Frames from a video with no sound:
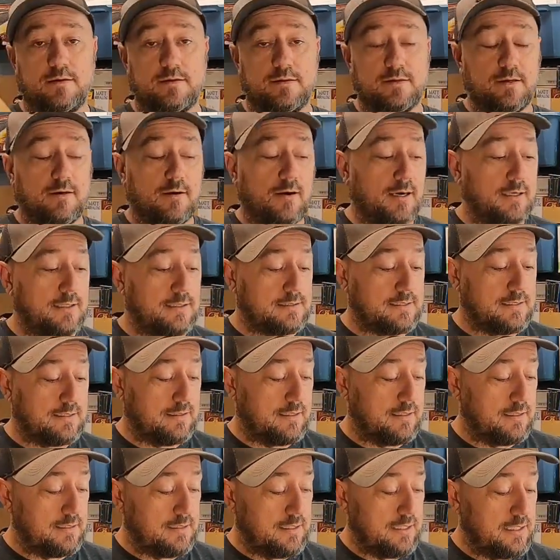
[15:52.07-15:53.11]
not in the
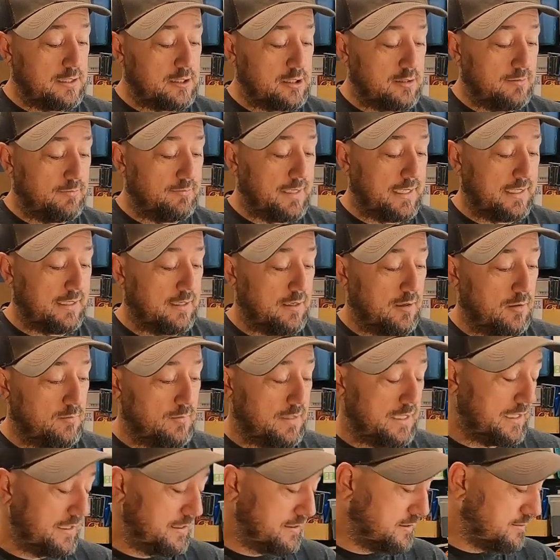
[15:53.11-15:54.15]
greatest condition by no
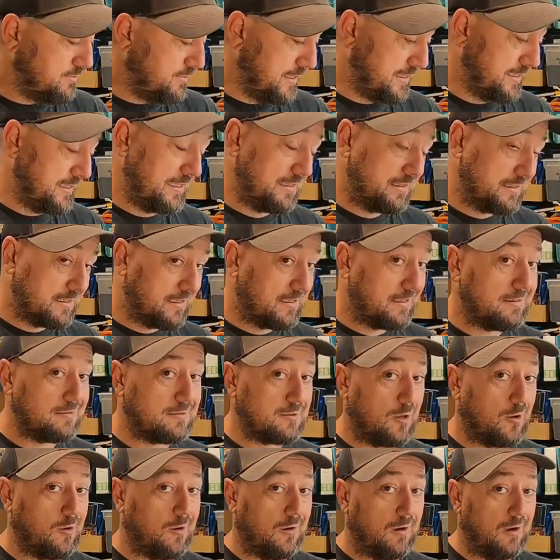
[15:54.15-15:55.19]
means, but these
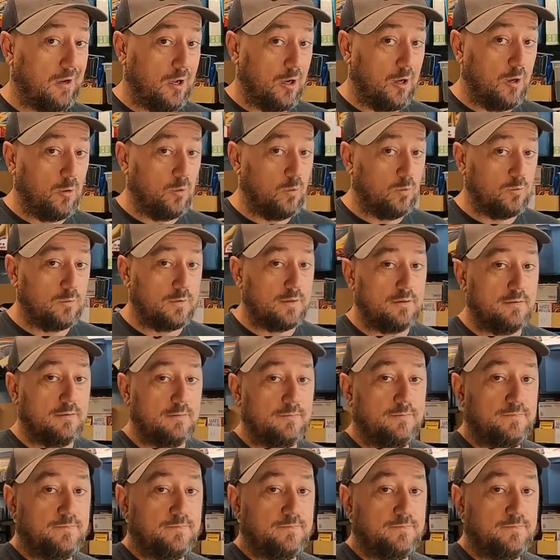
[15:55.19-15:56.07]
things are old.